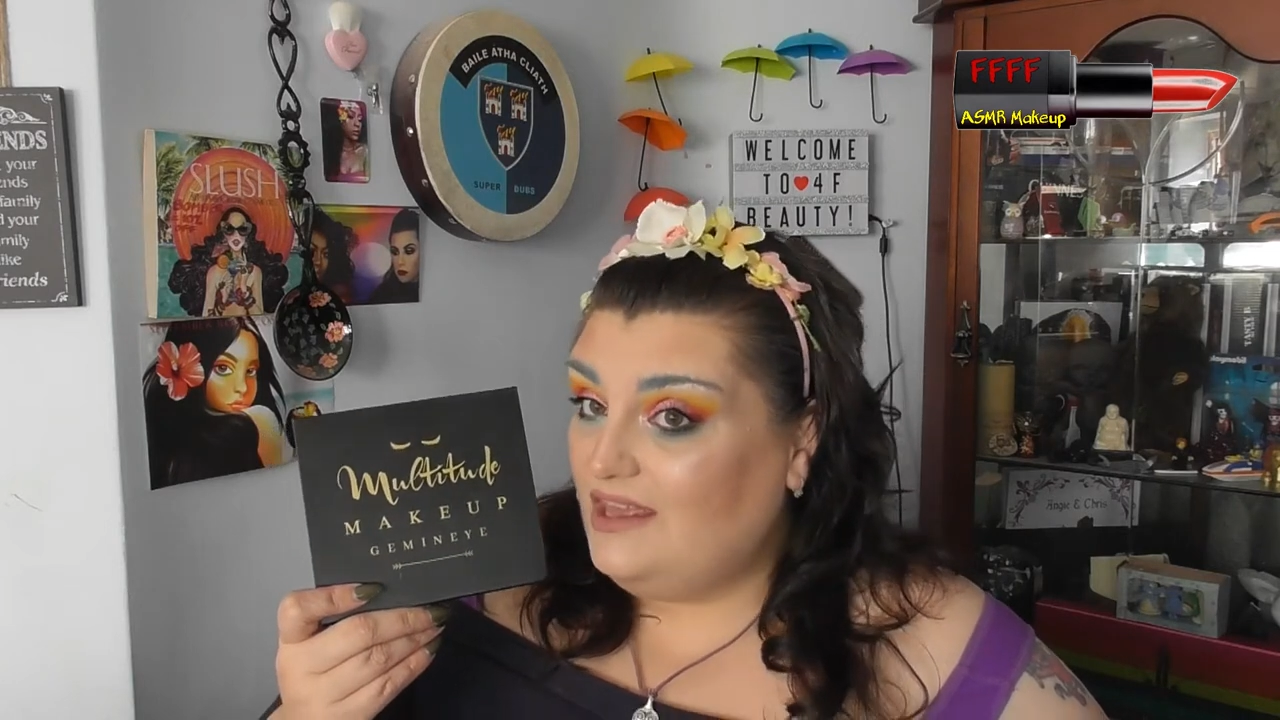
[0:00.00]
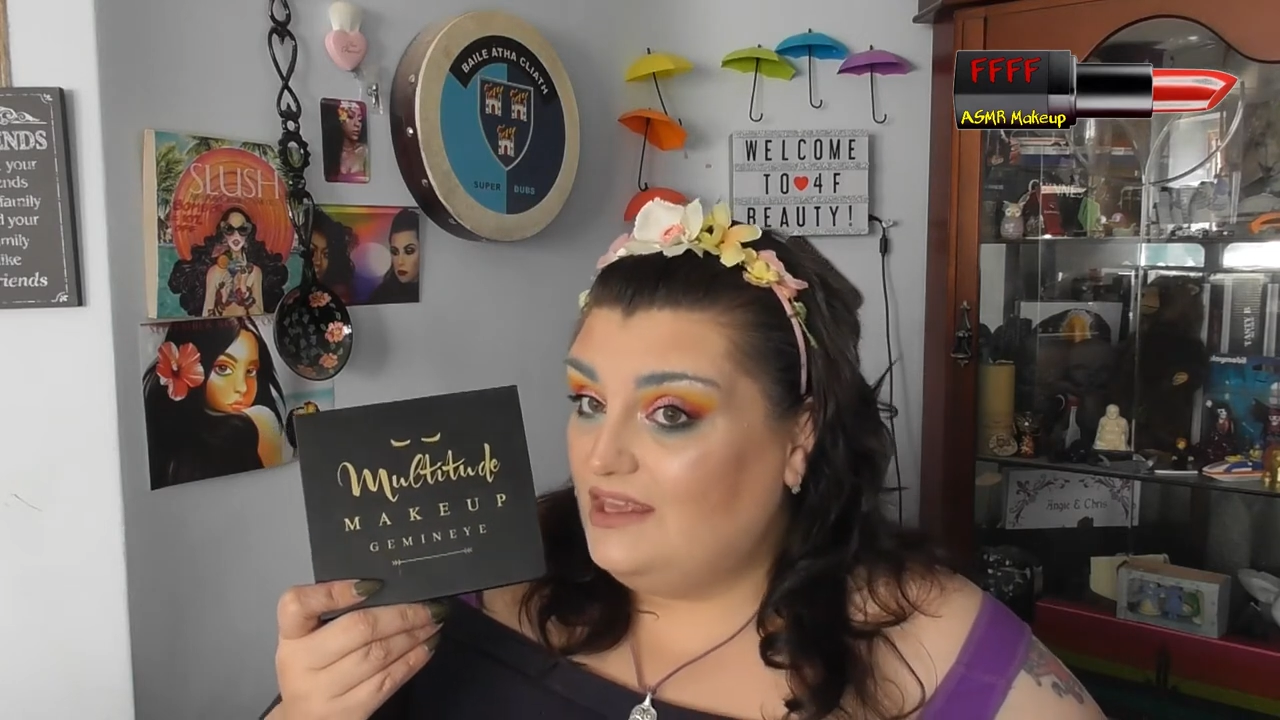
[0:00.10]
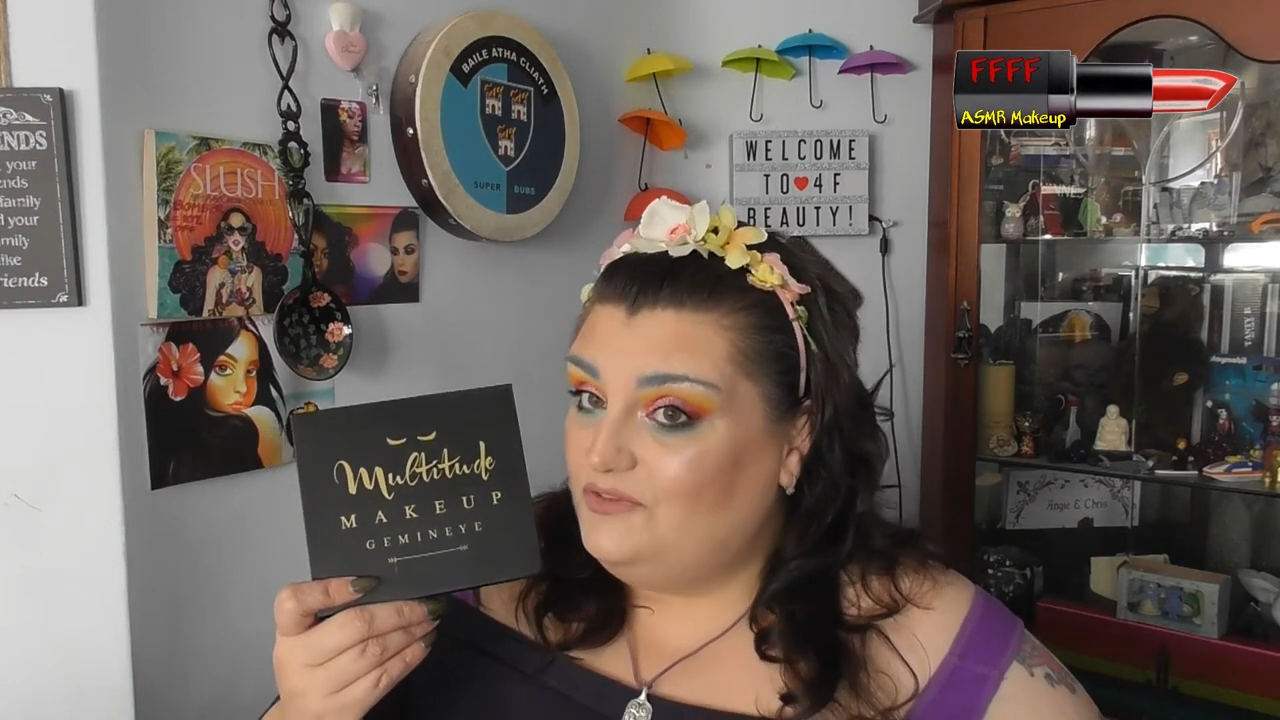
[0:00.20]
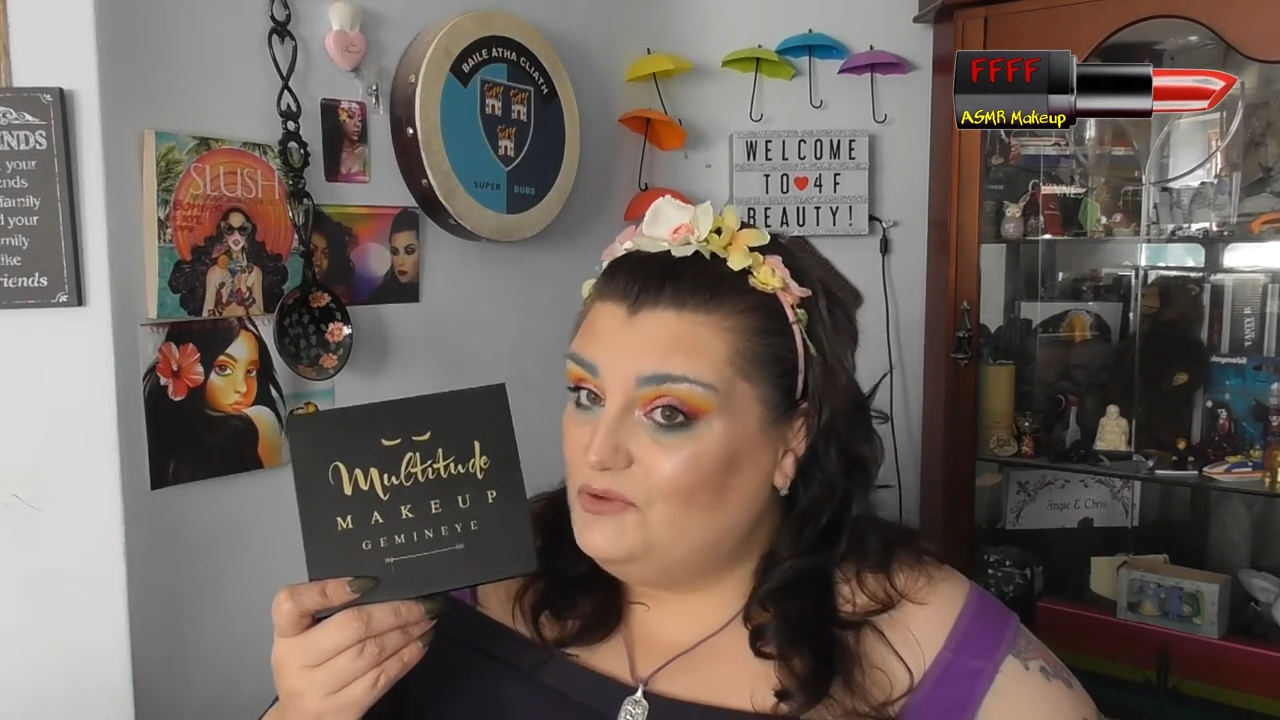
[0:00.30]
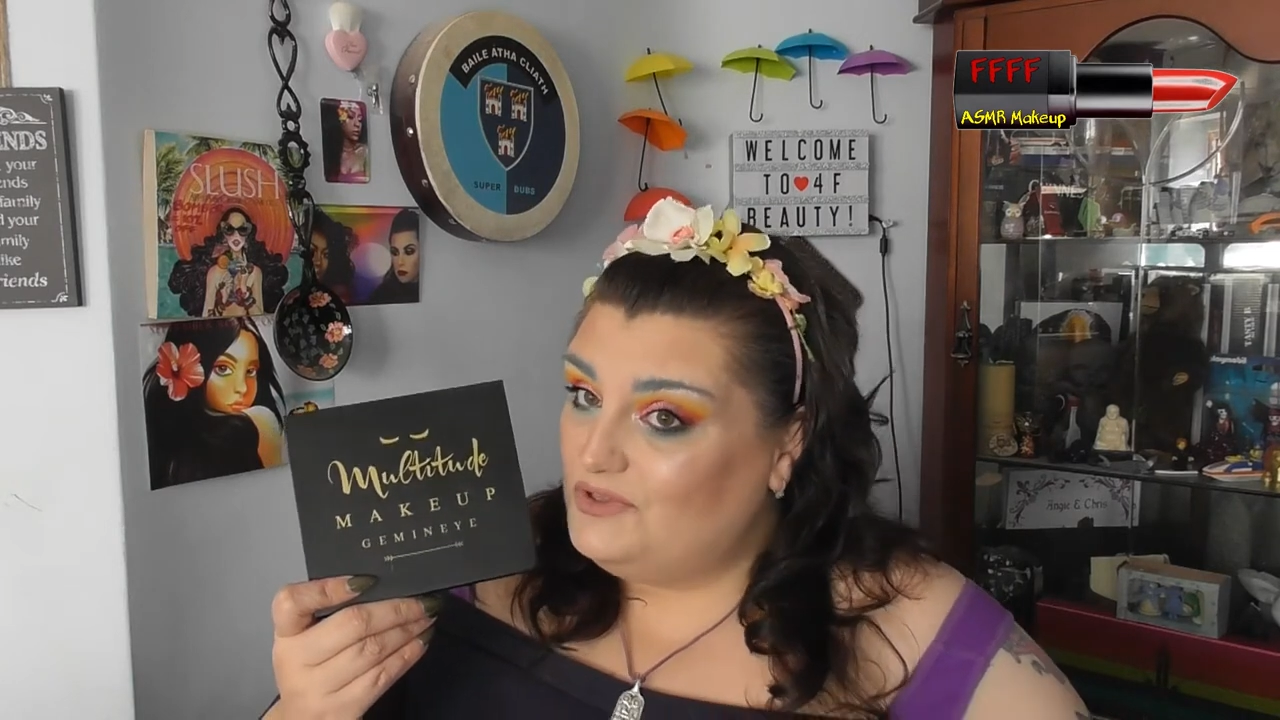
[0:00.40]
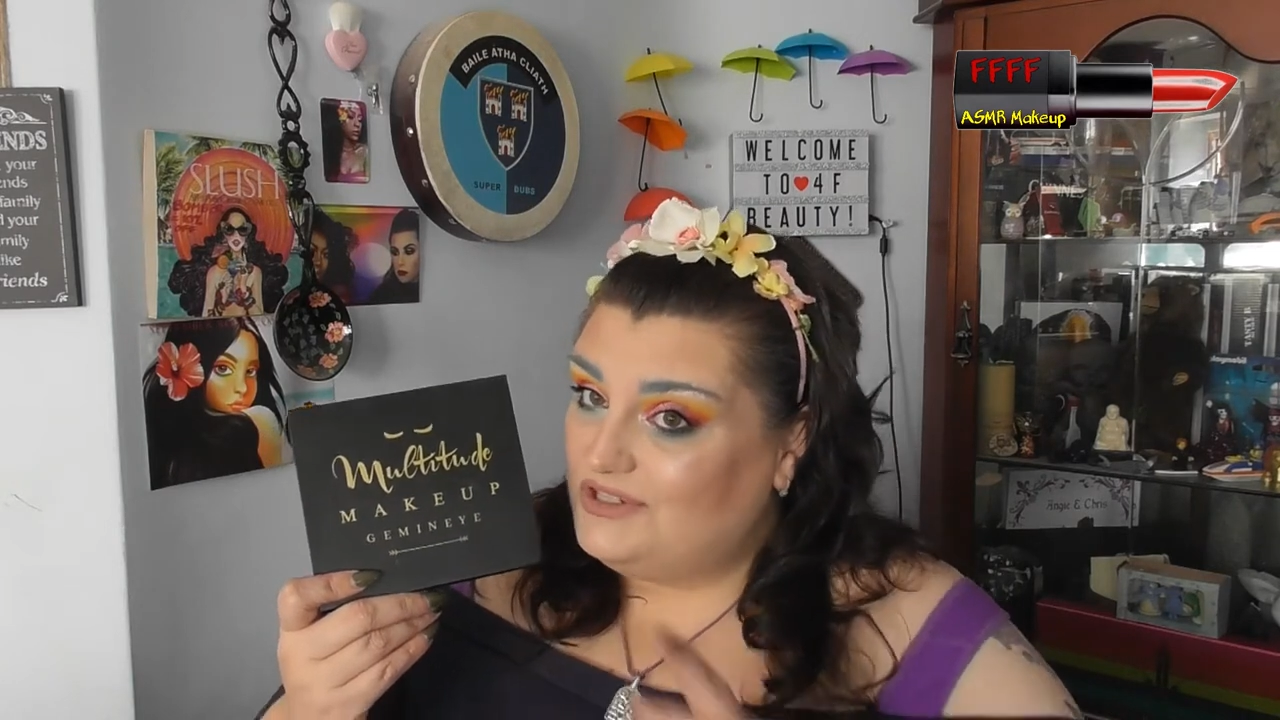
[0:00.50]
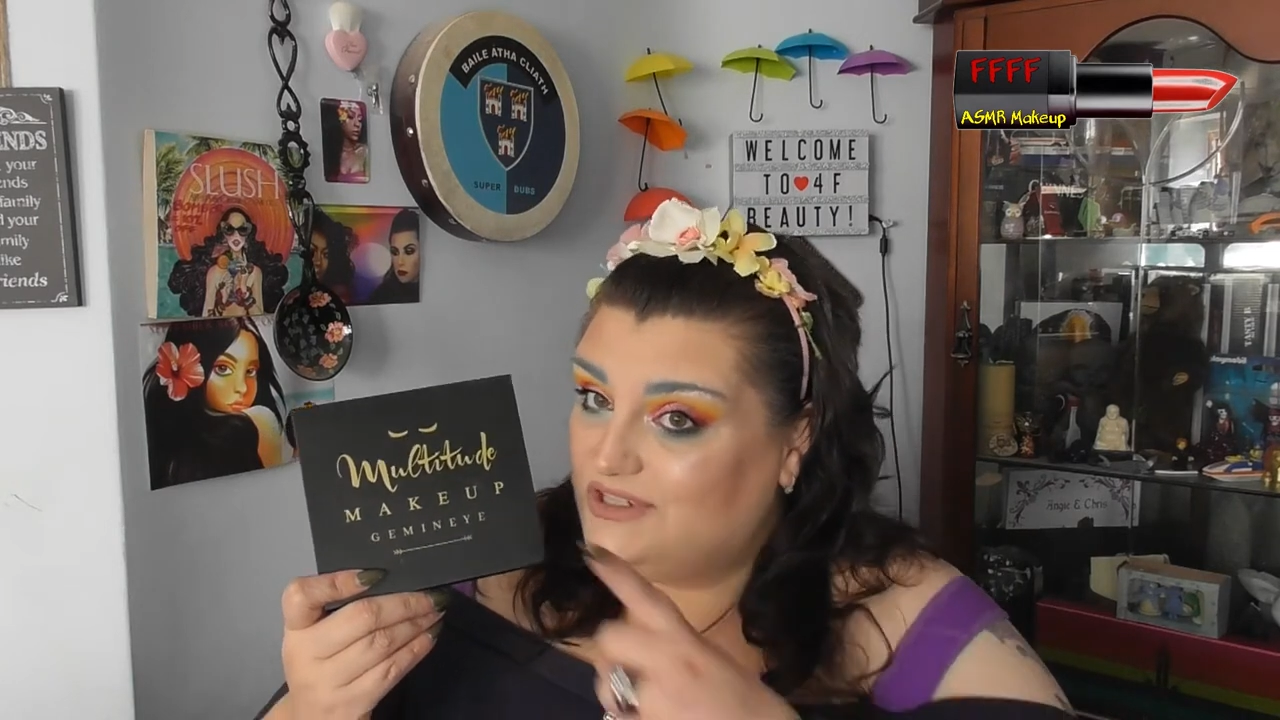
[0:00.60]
if you want to